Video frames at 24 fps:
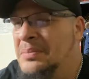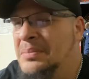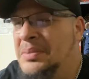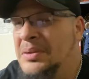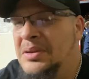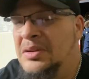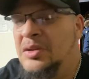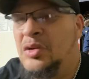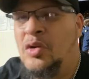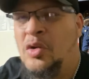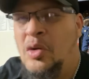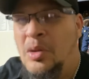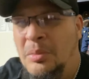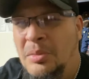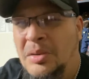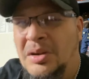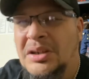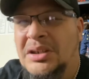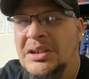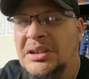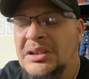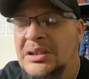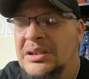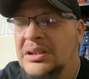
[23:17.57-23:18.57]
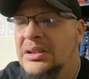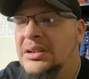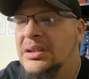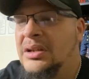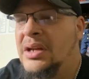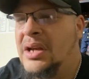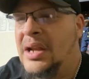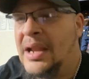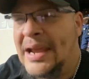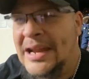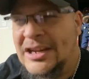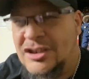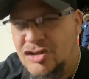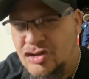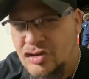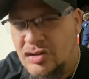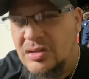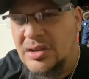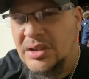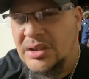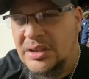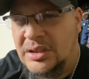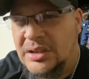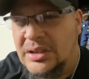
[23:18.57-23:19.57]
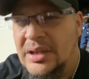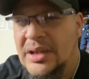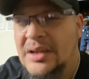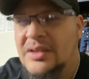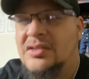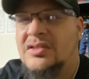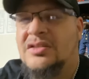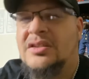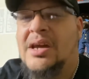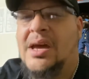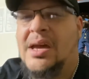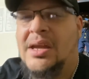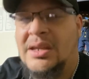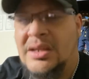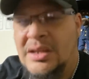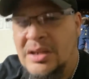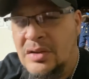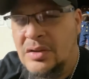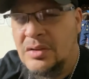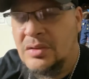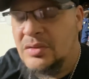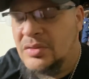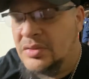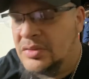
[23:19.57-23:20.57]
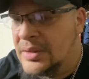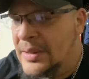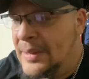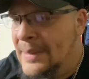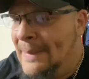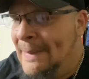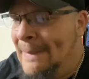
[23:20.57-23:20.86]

But normally, naturally, as Tainos,